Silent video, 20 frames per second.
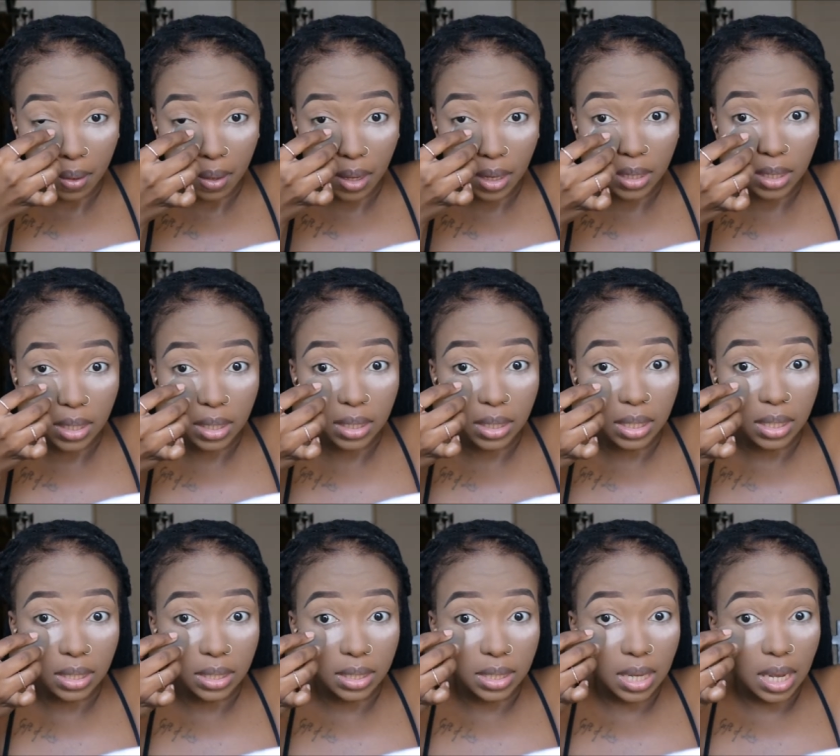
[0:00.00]
I didn't
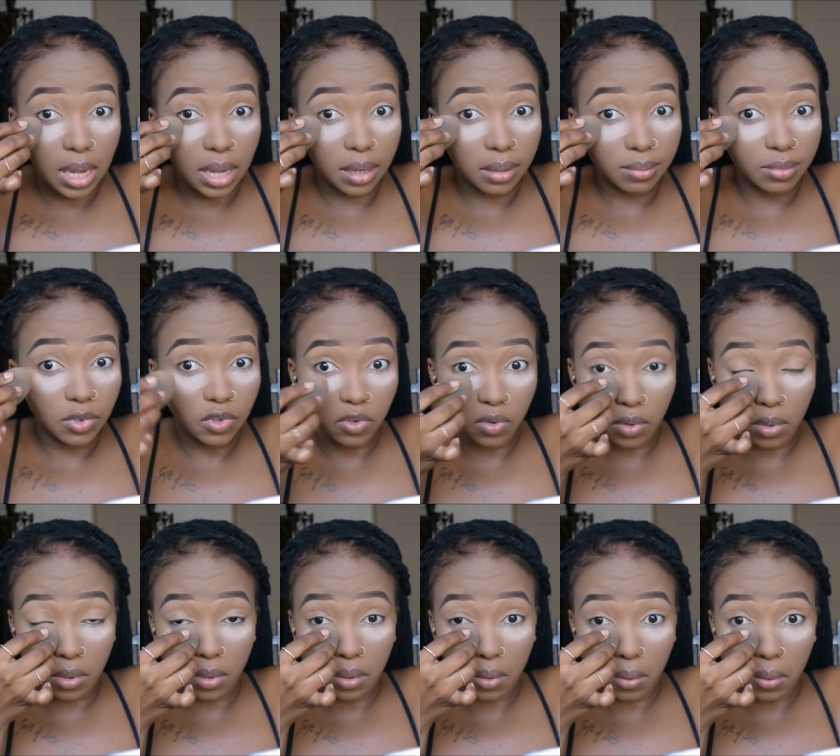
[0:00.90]
get time to
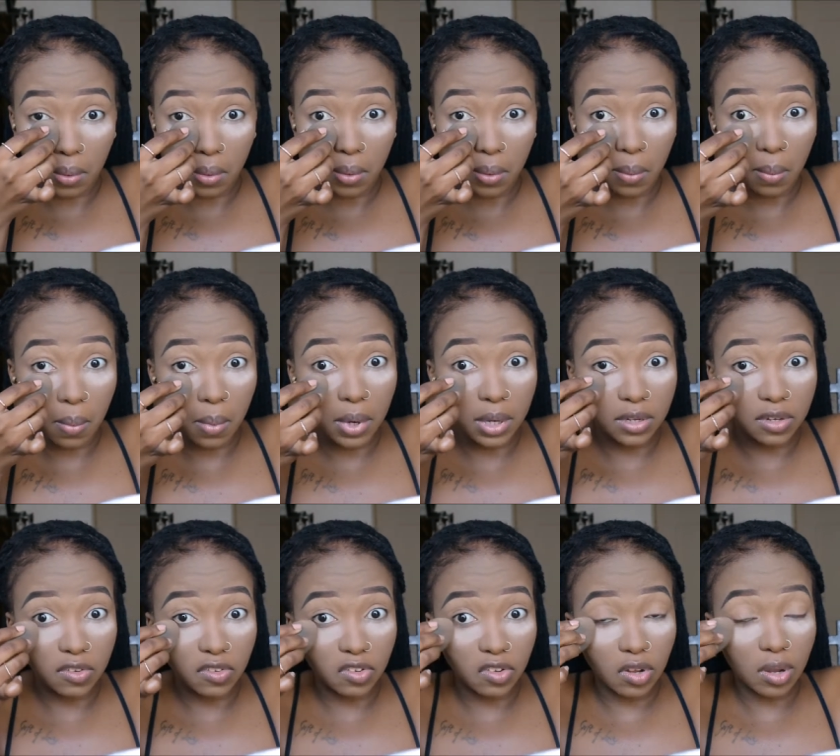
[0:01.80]

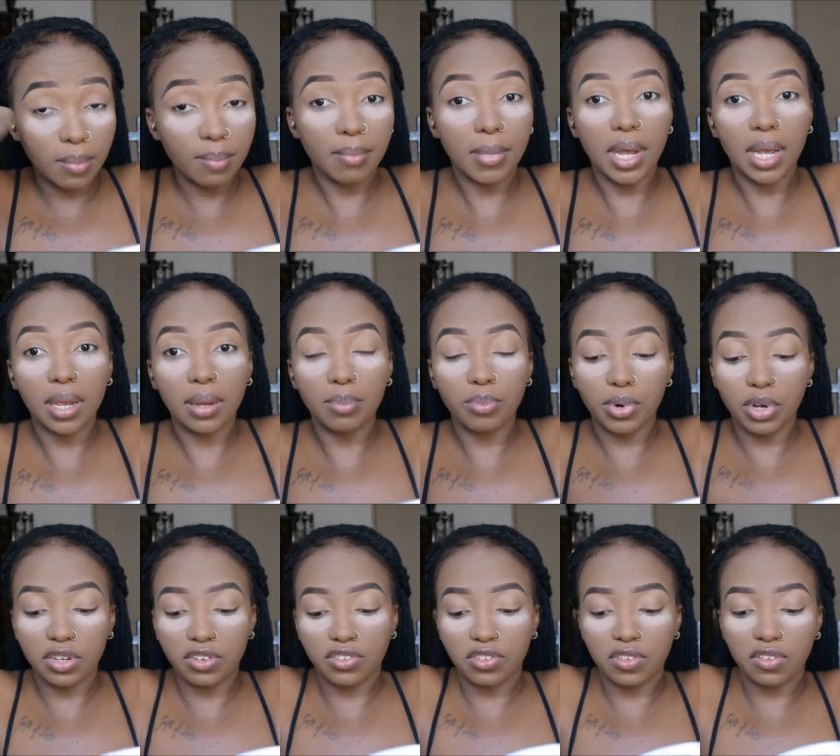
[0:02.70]
wash my
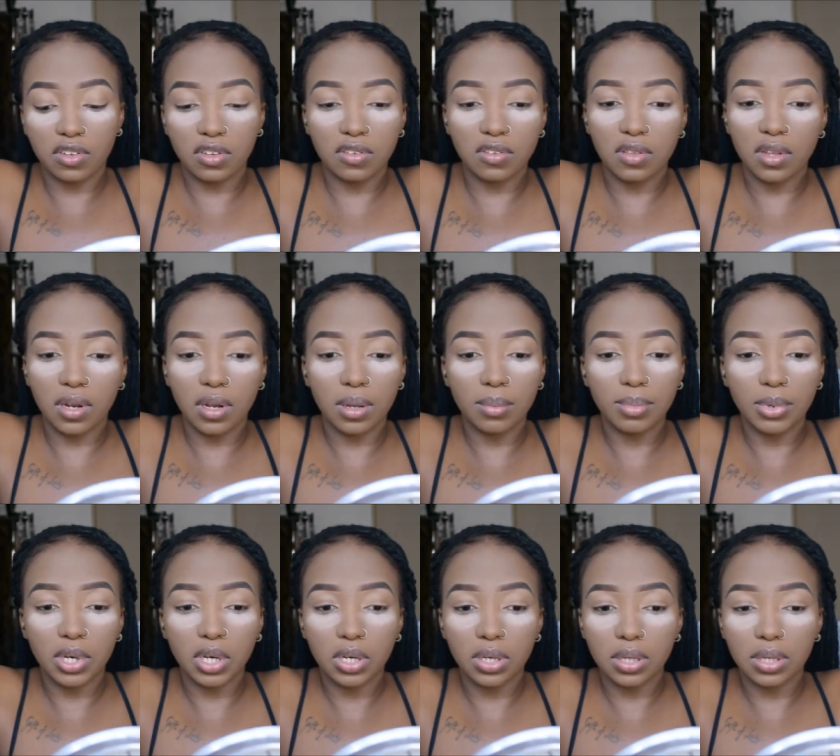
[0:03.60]
brushes yesterday
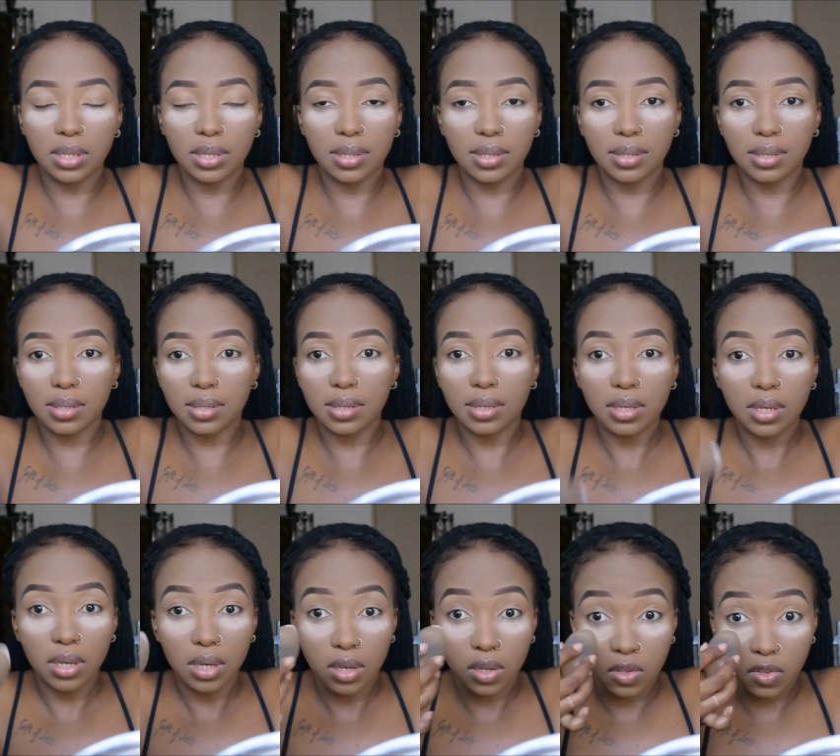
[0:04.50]
because
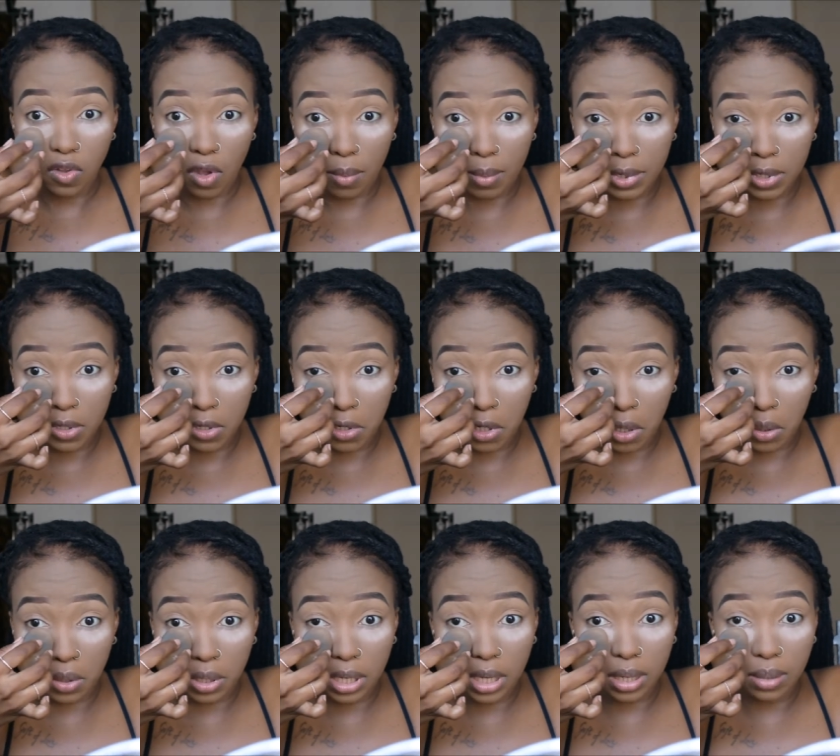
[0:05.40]
Tom and
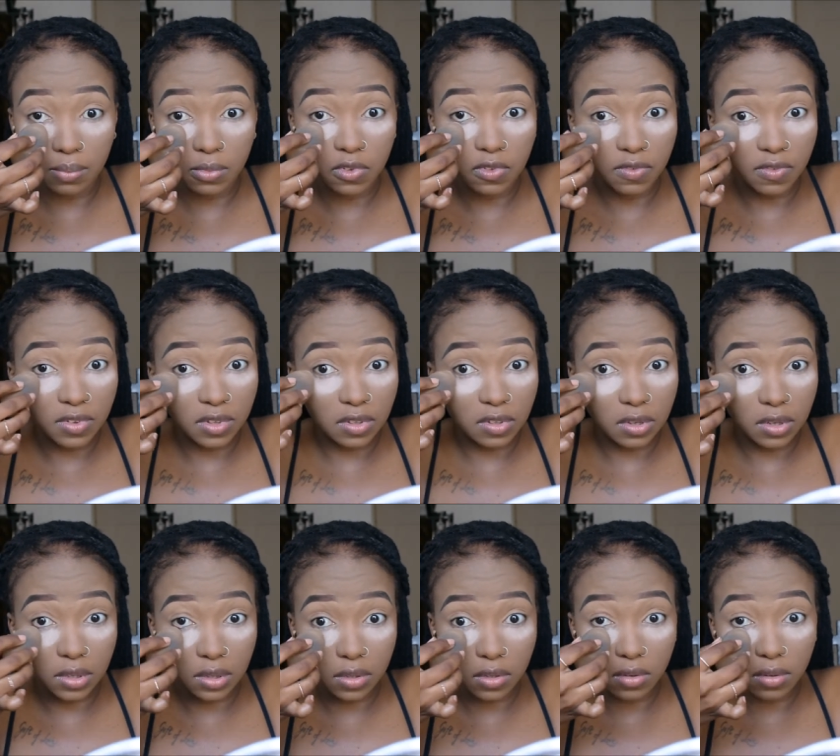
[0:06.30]
Jerry came to
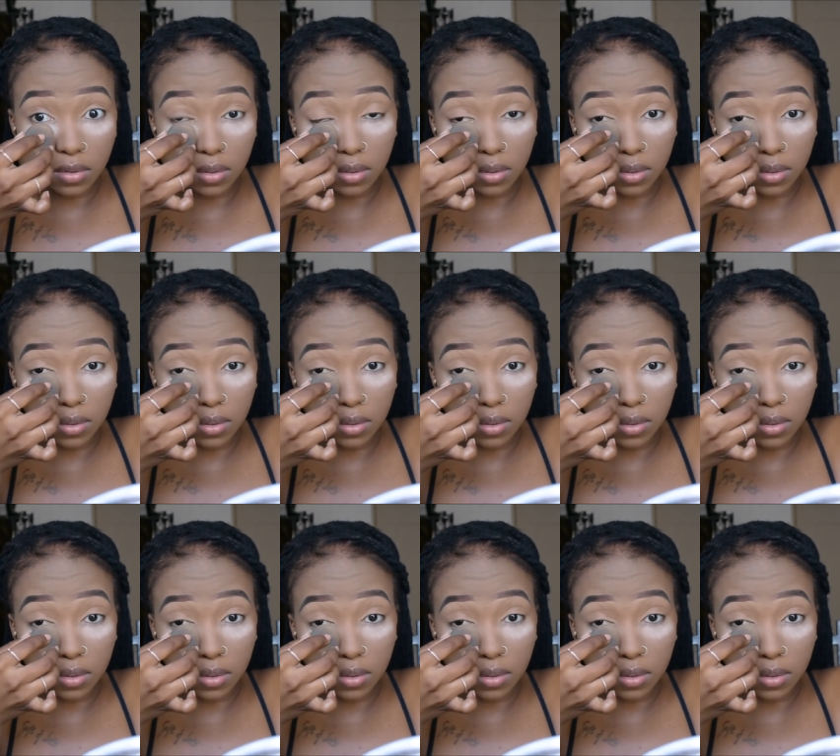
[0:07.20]
visit